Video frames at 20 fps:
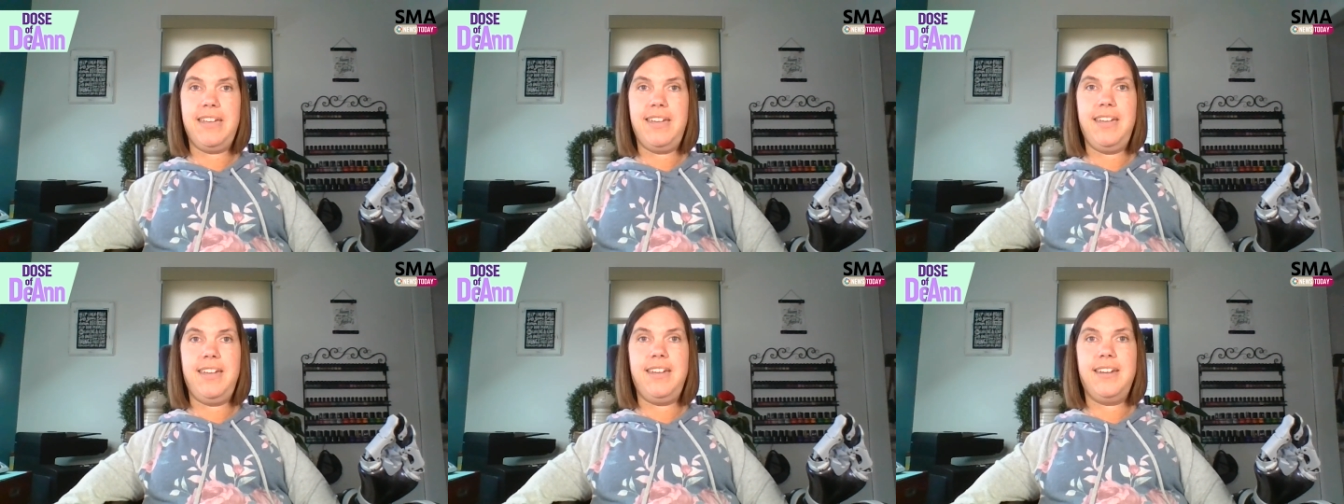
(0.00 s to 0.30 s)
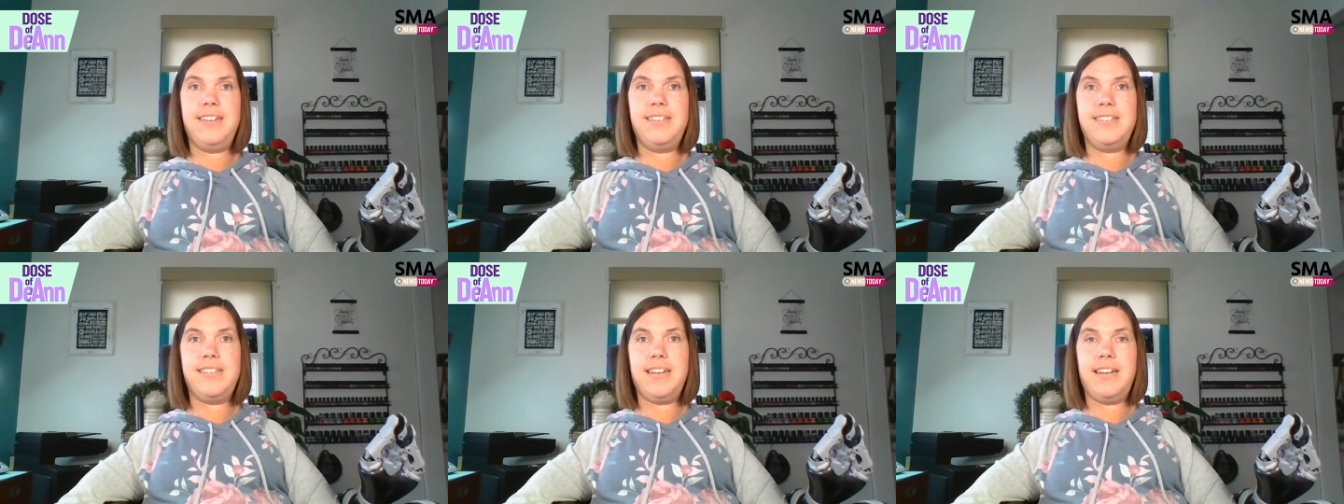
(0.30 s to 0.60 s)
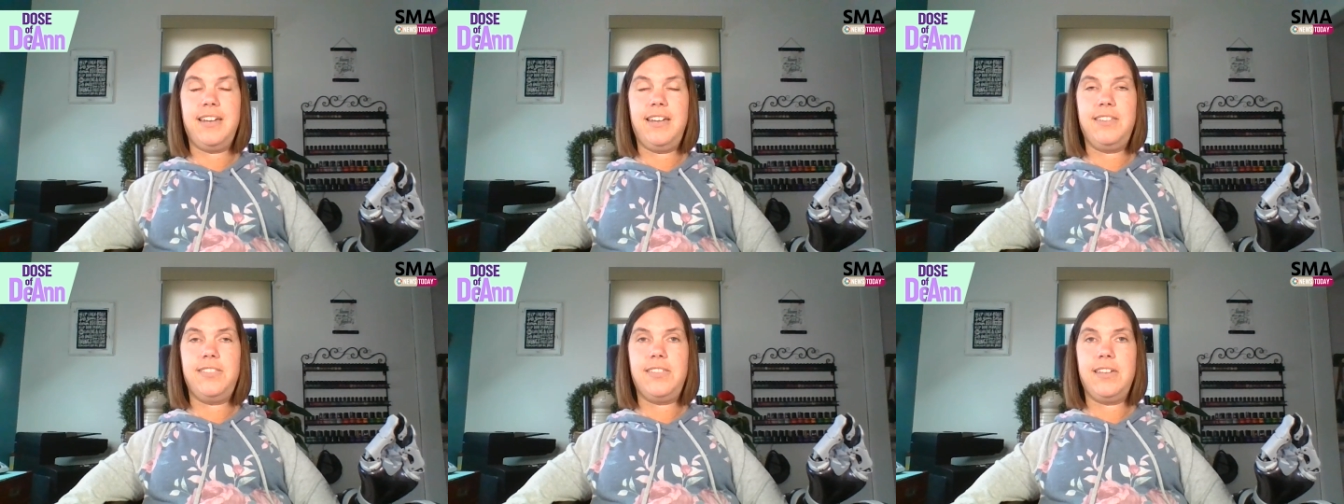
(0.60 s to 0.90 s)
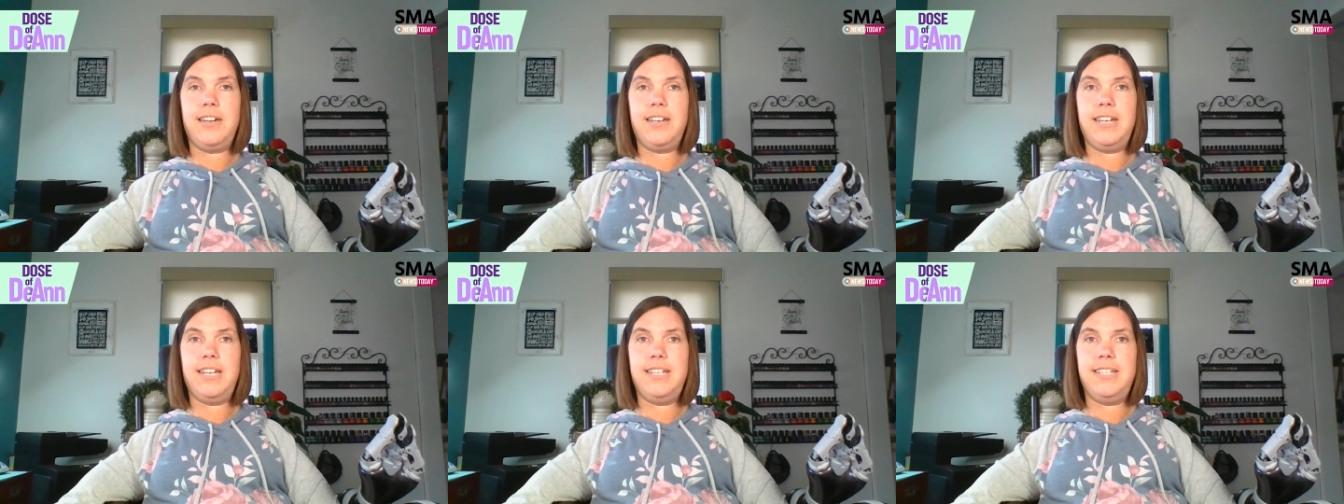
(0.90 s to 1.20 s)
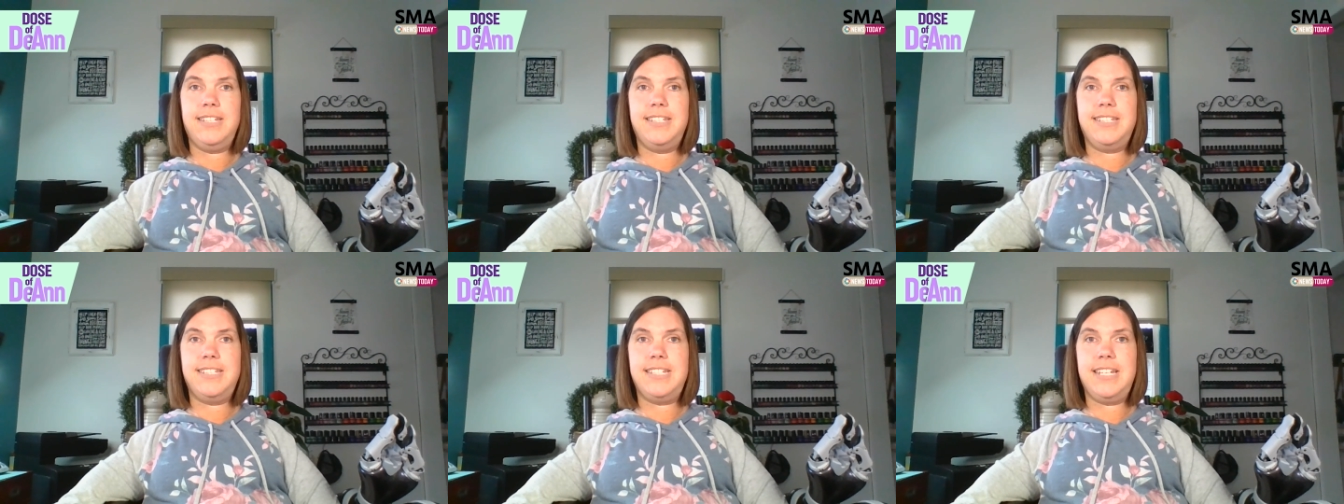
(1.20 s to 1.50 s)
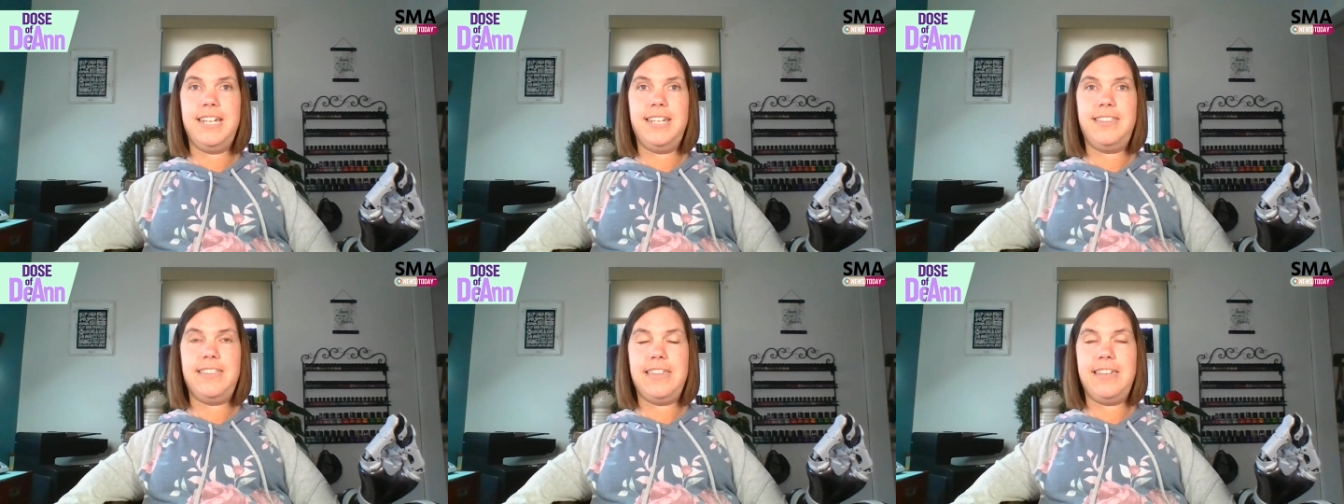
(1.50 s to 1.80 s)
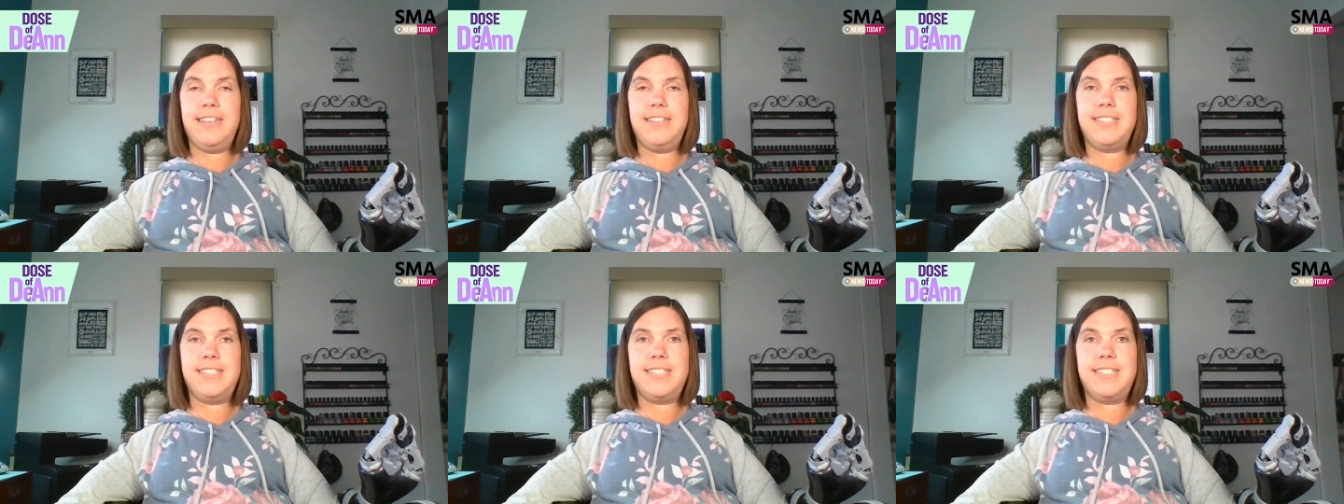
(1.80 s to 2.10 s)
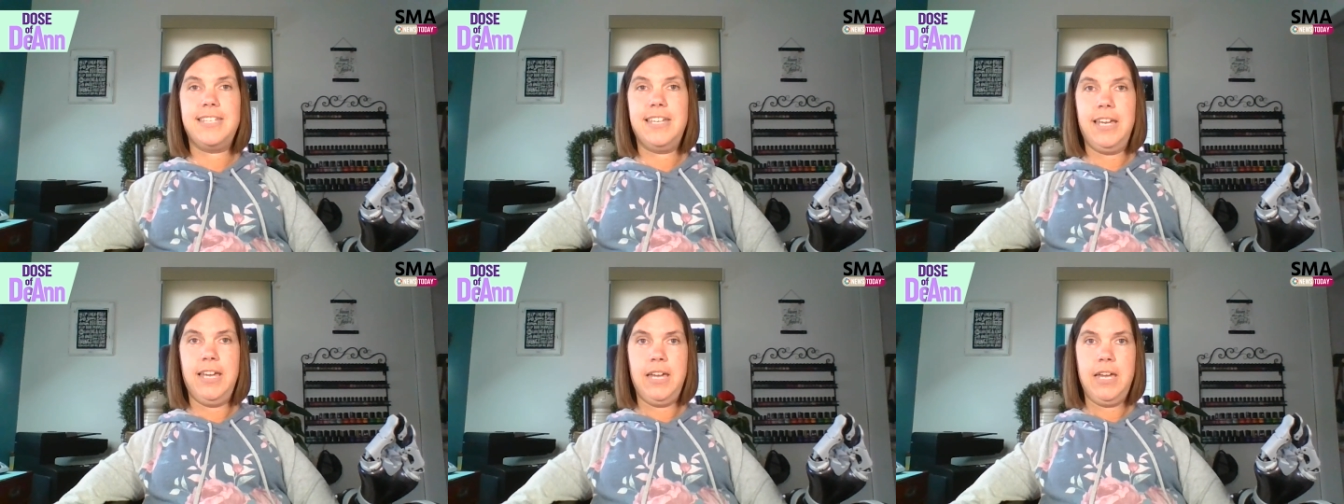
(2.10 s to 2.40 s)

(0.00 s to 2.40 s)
and I thought I'd take this